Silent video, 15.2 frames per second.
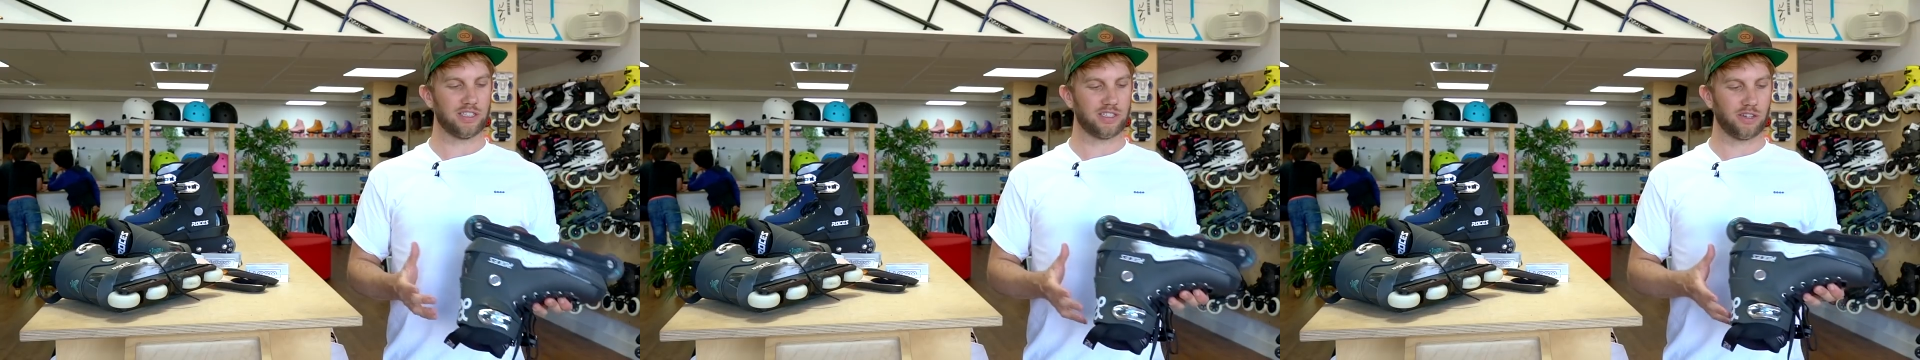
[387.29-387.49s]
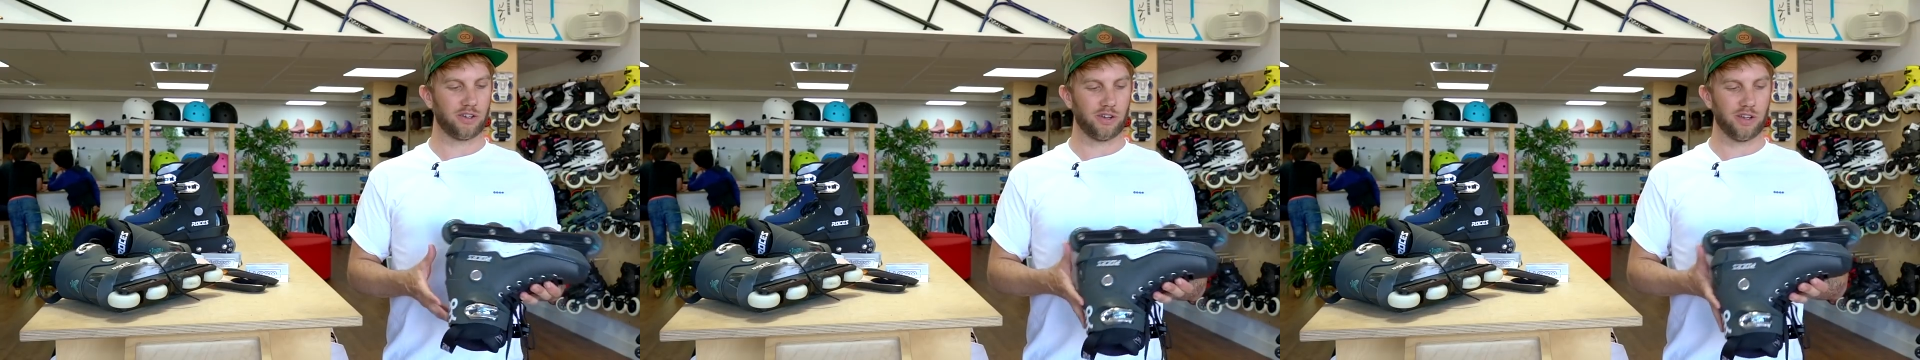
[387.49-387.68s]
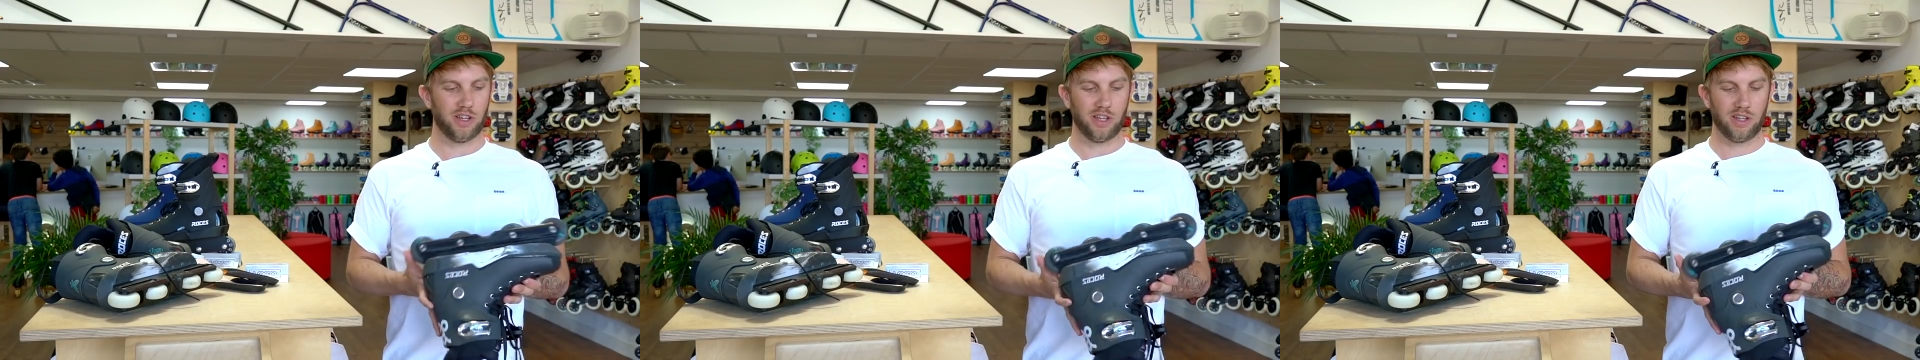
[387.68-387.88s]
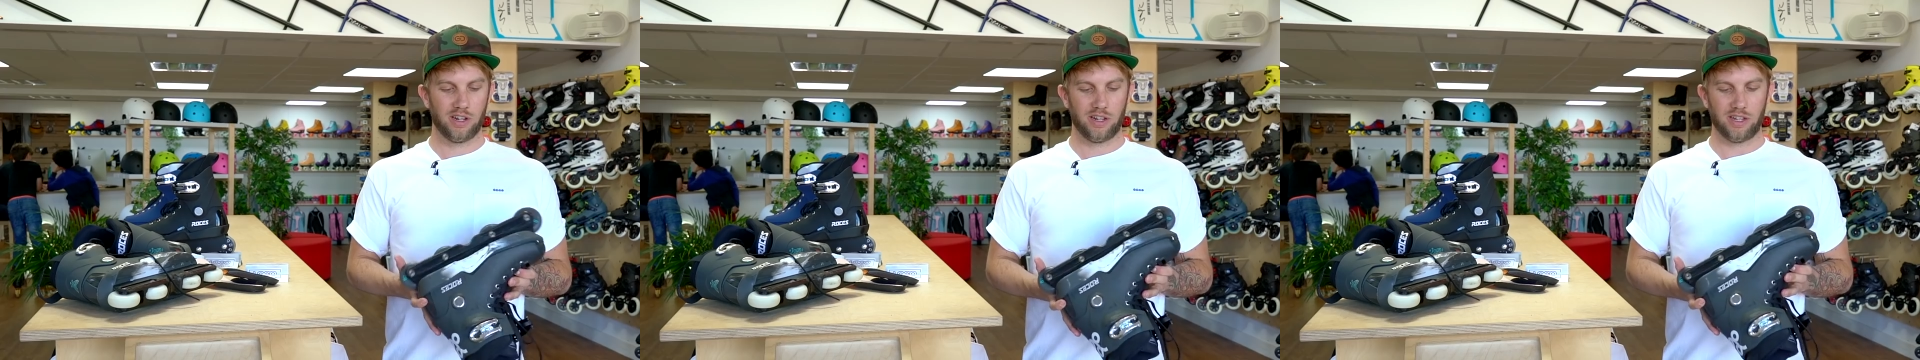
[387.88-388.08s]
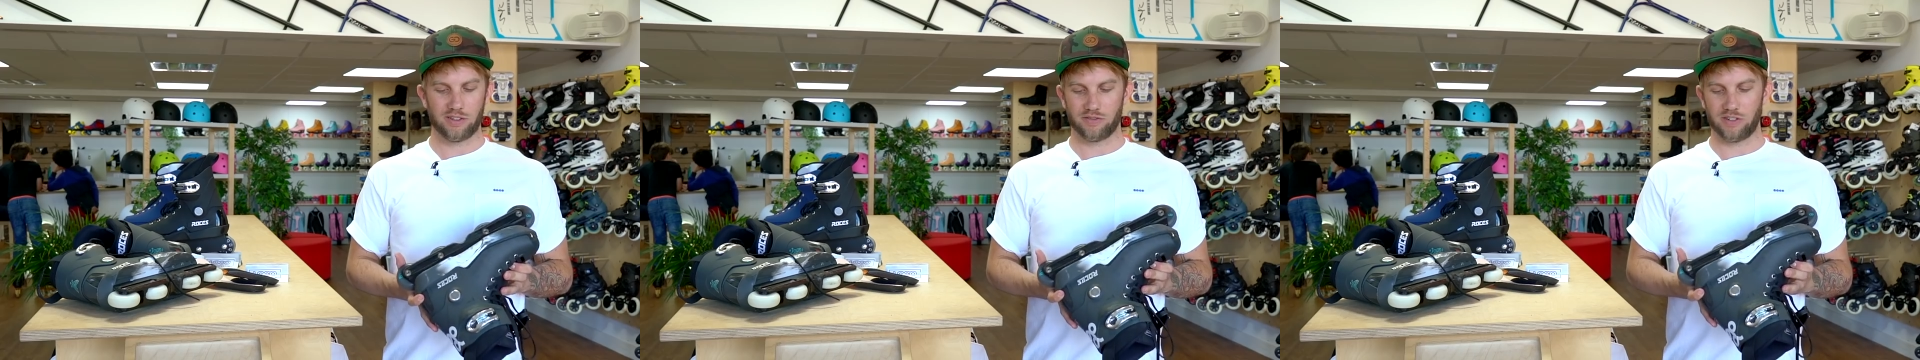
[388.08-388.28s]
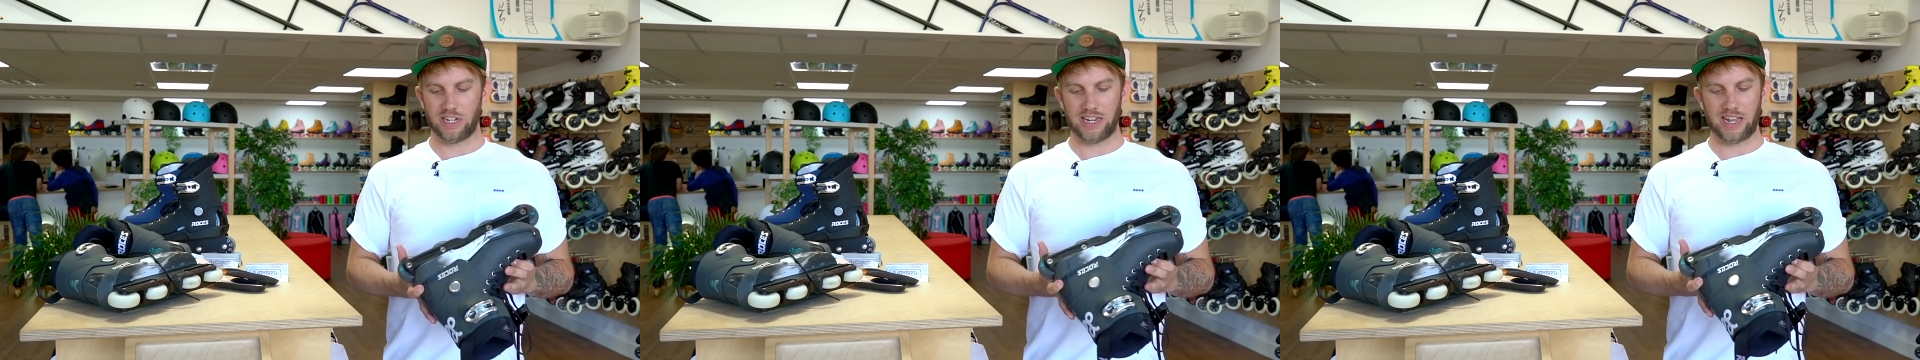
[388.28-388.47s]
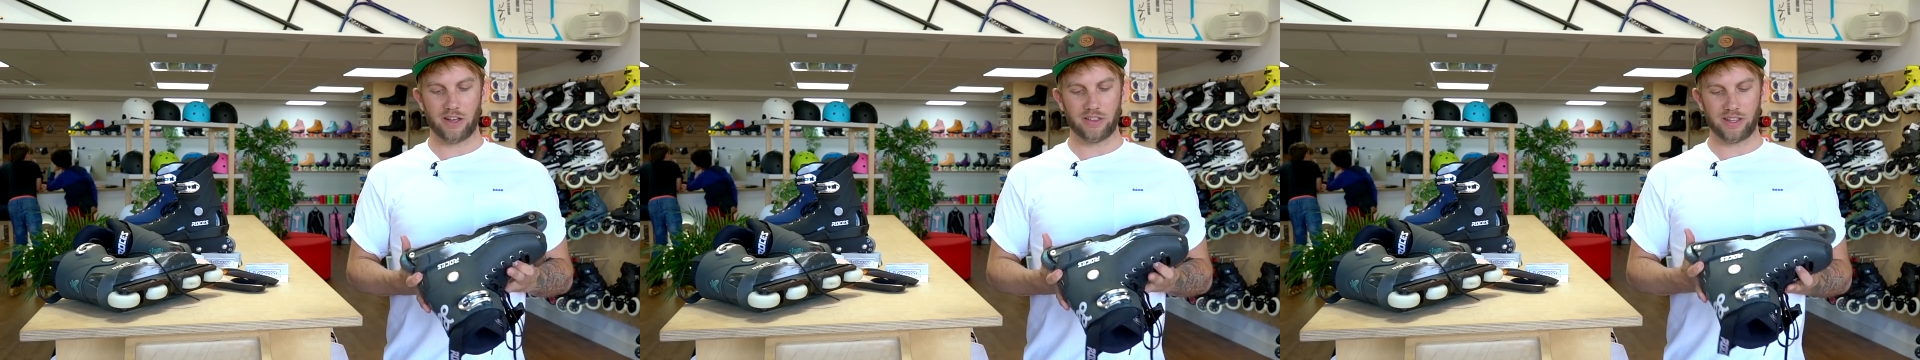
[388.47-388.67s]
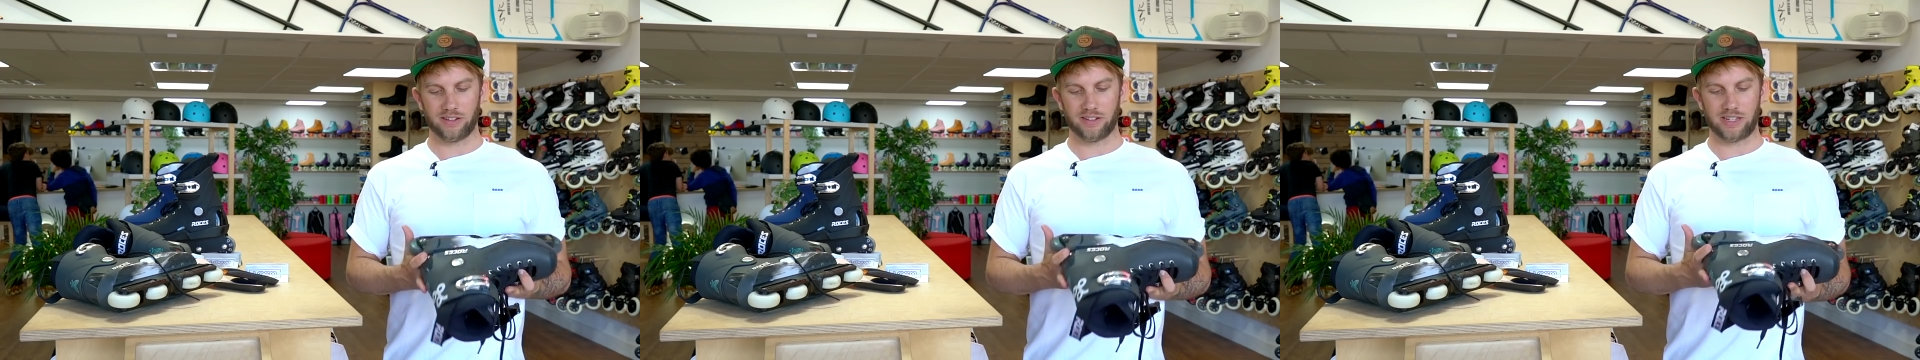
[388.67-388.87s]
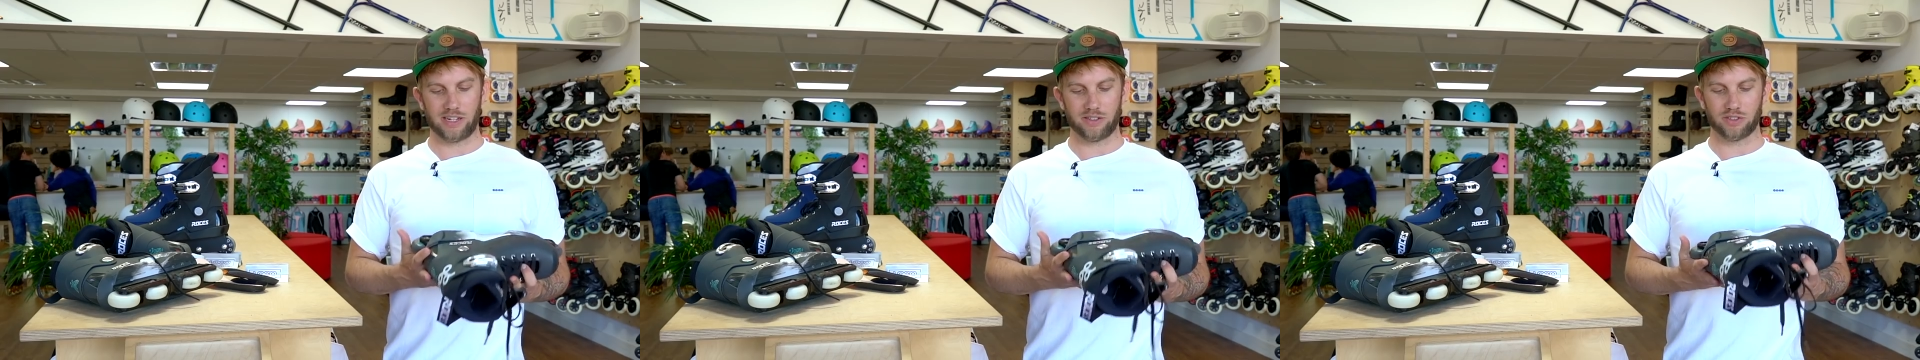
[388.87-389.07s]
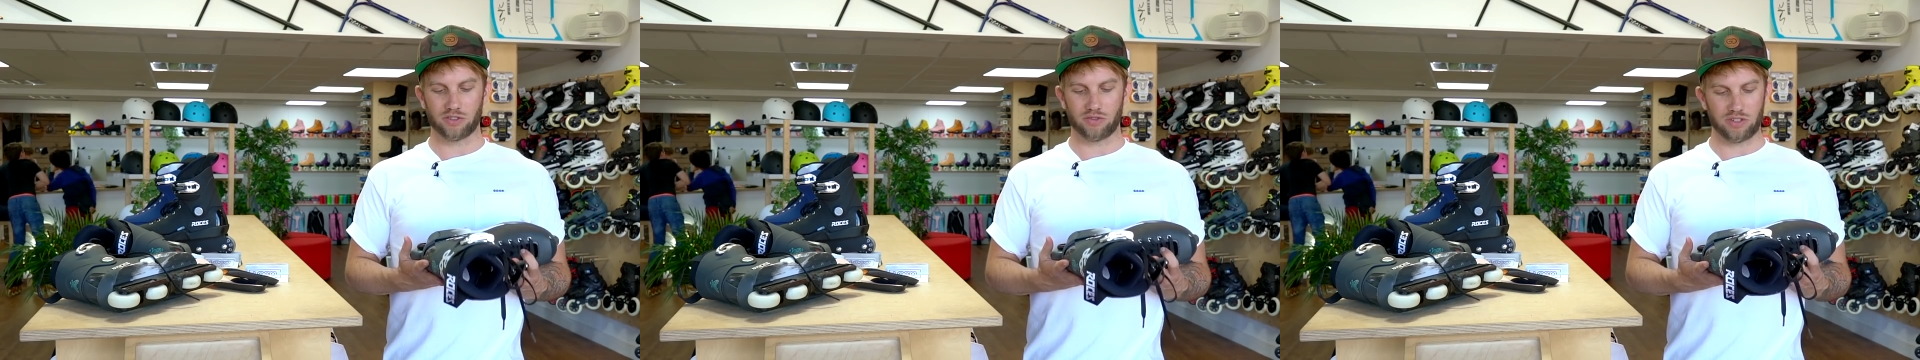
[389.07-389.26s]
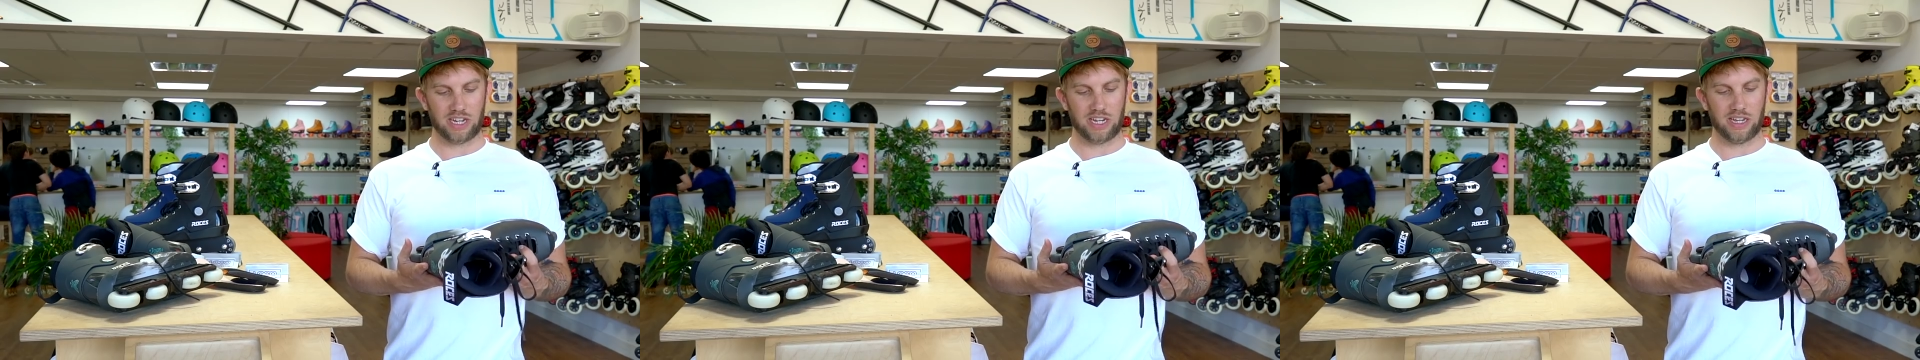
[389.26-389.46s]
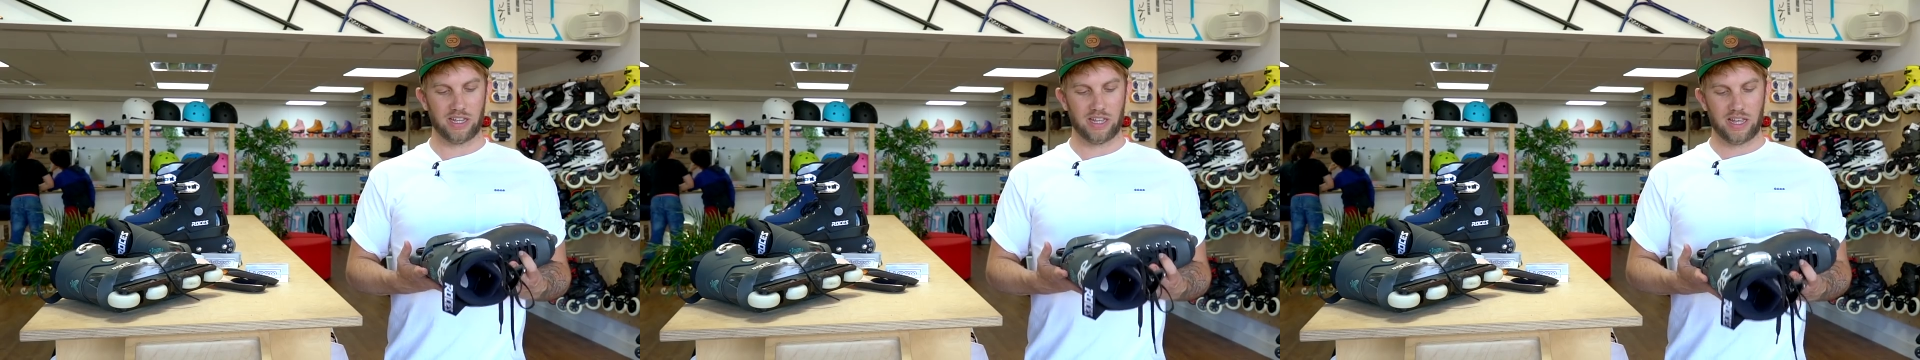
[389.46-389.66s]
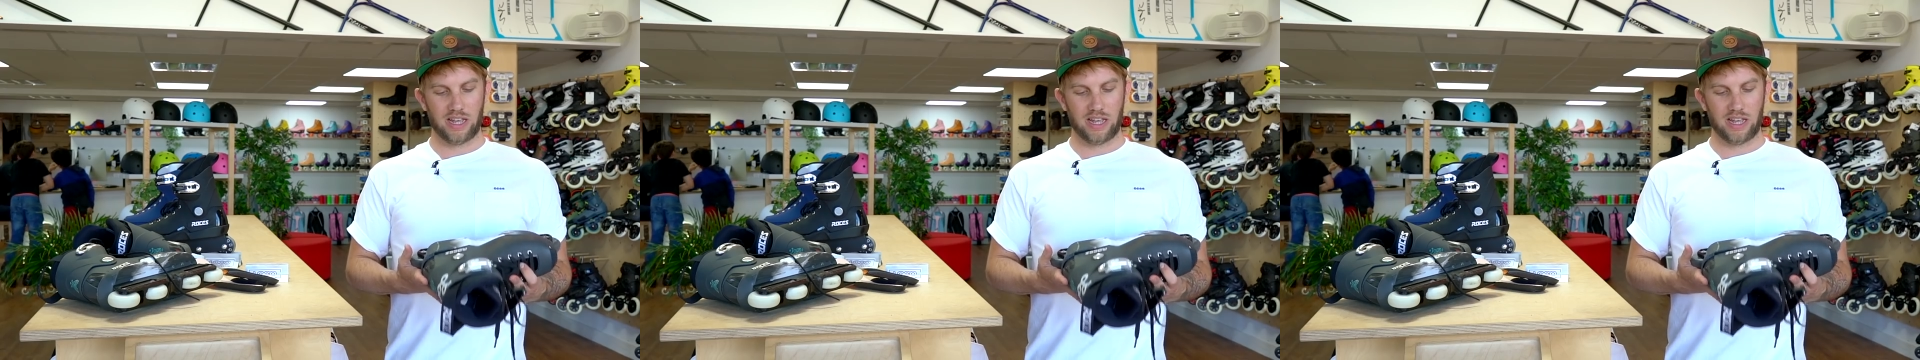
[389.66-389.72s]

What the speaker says: So like right now, that was great.